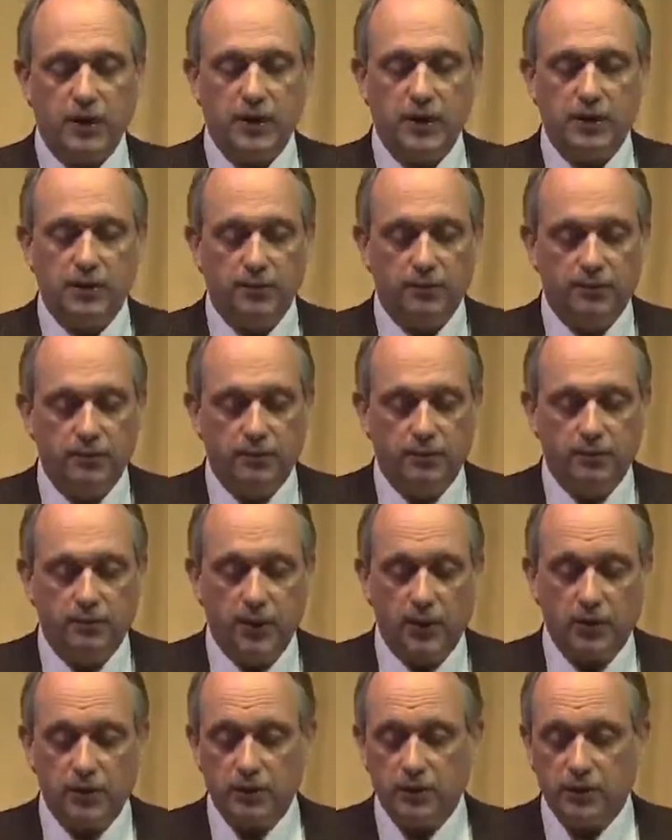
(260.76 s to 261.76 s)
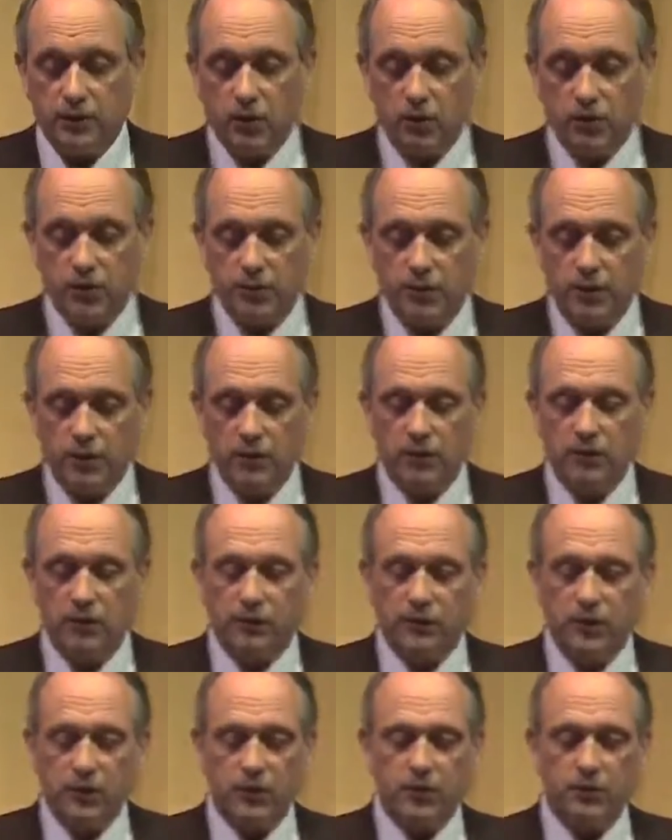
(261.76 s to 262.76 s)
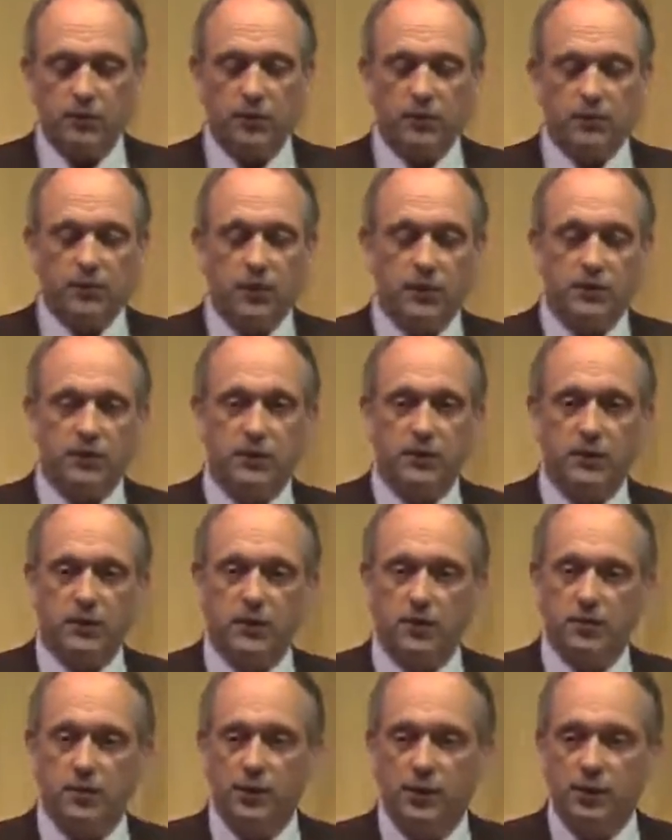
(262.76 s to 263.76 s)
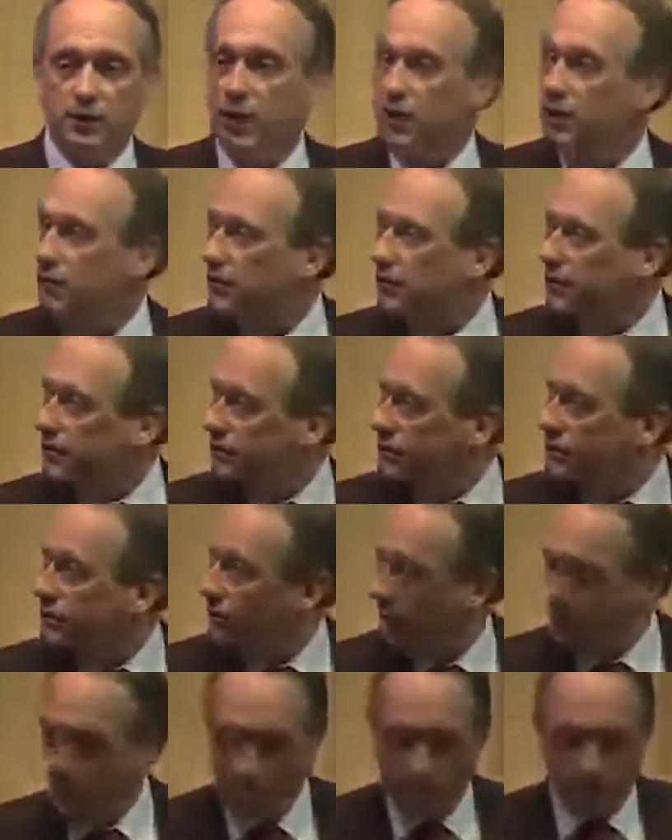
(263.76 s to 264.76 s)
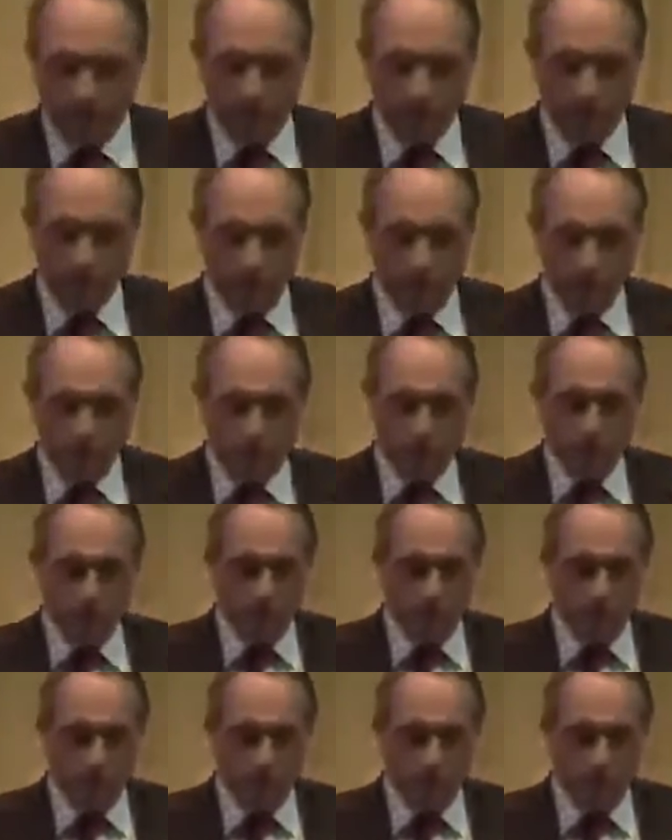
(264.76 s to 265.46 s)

the Balkans correspondent of Dutch broadcasting company NOS, which